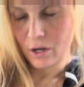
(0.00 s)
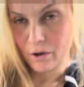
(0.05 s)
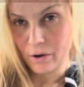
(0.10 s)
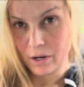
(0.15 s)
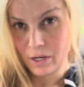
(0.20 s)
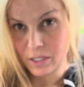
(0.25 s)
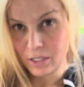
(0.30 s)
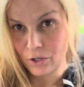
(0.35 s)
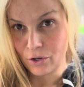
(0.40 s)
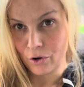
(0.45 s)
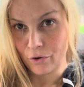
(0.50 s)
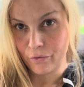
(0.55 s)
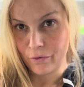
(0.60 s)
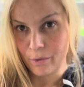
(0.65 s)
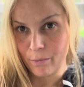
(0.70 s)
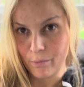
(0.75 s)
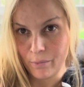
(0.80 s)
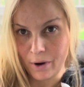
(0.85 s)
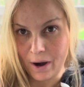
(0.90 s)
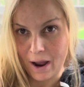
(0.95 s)
I did go
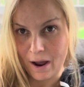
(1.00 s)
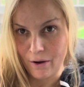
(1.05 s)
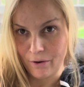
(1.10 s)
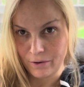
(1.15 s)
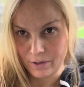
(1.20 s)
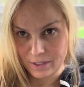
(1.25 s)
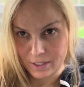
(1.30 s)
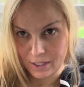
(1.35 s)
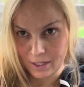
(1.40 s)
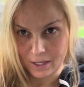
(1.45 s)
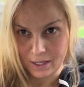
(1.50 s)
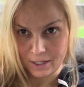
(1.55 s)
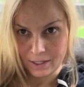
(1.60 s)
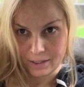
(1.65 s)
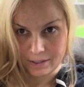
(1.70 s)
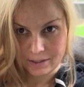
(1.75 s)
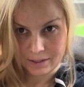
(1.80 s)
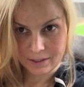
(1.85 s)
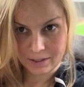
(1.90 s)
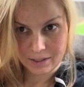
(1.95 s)
from brown to
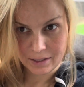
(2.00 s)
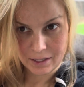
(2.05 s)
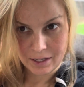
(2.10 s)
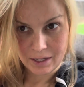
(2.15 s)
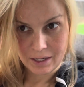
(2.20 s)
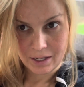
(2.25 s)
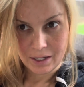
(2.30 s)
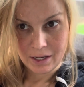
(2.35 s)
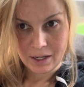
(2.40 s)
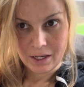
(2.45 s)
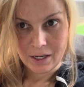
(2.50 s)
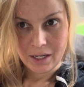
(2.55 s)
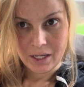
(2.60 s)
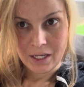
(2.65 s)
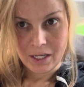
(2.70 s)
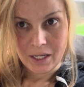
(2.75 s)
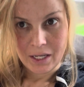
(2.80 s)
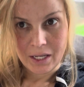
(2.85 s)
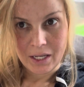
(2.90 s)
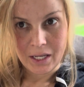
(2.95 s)
this,
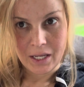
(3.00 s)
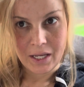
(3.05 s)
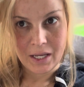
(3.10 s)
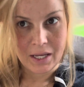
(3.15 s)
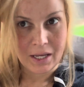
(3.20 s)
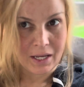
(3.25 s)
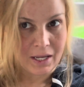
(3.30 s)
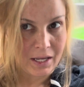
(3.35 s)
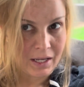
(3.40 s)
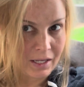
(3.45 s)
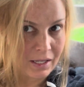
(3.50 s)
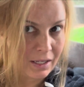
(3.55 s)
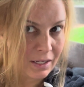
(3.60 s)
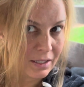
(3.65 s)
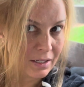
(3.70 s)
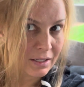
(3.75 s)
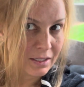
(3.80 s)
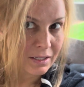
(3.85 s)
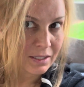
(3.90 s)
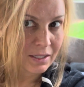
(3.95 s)

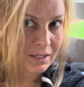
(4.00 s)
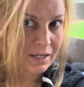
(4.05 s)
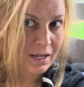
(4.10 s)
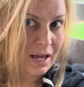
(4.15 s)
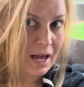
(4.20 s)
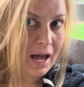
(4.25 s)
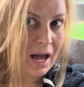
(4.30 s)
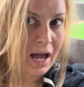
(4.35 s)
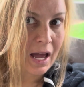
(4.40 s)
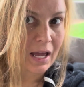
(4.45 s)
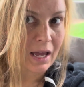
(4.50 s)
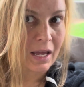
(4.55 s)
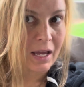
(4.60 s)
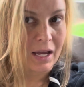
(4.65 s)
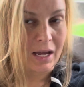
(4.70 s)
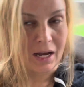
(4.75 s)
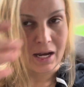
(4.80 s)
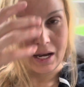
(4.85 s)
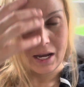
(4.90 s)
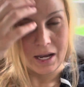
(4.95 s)
and I
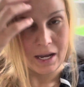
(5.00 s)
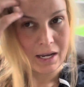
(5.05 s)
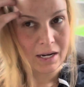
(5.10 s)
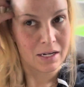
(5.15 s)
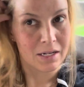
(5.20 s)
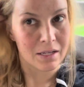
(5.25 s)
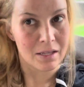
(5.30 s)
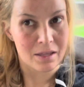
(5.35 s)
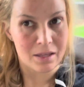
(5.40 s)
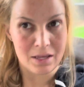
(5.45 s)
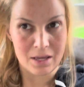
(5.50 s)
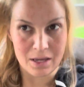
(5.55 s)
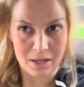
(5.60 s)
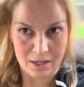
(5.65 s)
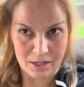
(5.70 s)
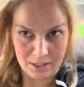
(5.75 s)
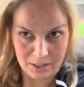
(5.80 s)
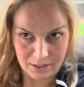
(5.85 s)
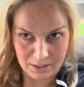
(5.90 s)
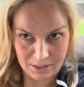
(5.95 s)
kind of think
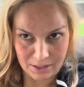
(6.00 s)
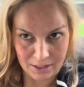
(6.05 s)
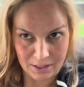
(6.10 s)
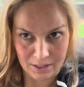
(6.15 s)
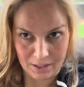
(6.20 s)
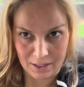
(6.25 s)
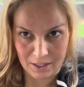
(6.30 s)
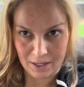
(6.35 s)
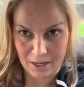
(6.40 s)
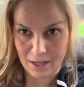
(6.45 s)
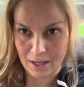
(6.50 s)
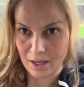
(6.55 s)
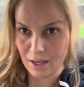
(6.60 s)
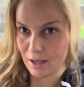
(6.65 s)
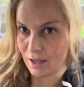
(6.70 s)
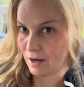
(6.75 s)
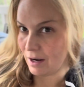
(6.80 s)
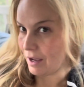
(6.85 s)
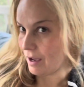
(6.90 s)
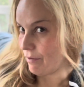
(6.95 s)
it's
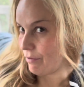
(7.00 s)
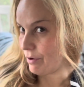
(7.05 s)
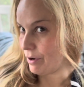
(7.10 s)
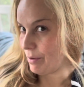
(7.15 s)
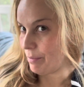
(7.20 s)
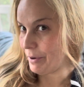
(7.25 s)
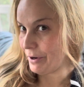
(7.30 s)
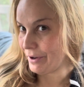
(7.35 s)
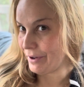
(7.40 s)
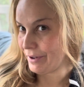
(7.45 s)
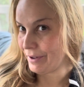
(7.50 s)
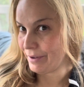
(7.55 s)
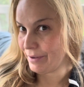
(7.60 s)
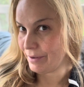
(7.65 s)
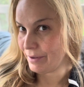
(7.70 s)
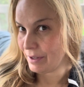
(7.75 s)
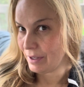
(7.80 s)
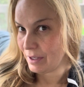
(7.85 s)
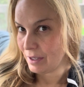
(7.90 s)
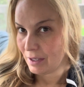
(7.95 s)
inevitable
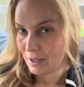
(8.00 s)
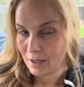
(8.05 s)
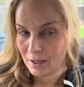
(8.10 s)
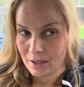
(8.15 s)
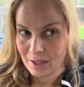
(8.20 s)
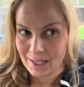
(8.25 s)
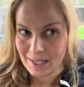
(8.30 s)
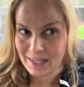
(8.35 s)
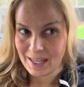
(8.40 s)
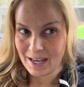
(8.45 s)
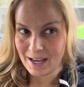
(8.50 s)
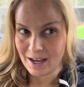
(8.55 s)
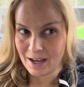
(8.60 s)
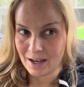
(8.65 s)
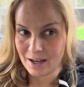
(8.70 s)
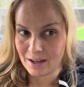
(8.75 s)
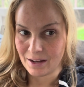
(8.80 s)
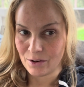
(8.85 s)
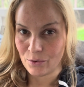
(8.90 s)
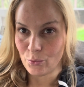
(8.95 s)

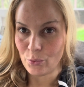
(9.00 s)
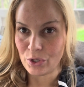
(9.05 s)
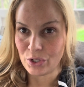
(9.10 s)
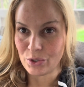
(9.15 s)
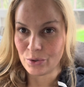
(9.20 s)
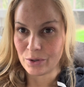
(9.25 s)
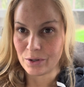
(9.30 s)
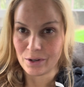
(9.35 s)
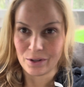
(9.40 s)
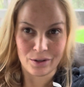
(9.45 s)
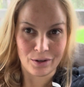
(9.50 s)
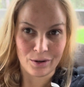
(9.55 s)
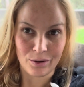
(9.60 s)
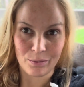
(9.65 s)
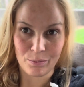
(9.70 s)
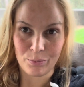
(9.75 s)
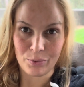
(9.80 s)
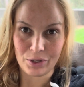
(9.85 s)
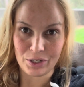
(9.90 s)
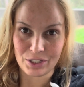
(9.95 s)
that we do another
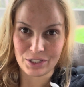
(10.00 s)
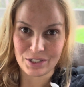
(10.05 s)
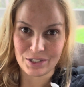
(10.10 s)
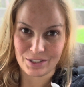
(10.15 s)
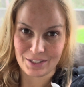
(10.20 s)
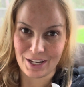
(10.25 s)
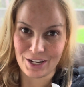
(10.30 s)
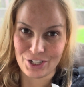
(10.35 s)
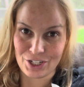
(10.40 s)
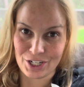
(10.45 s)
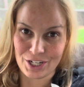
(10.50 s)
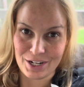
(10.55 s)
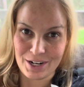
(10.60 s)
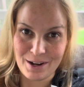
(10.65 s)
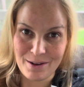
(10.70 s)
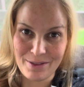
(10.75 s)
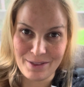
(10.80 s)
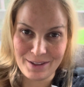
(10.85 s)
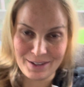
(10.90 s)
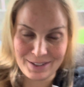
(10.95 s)
bleach session
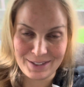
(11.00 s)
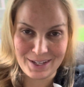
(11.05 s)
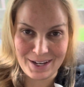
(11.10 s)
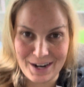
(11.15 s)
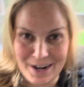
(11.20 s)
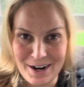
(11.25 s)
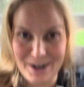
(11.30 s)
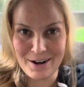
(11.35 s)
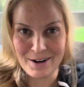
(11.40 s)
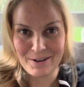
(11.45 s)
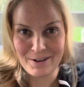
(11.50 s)
on this hair.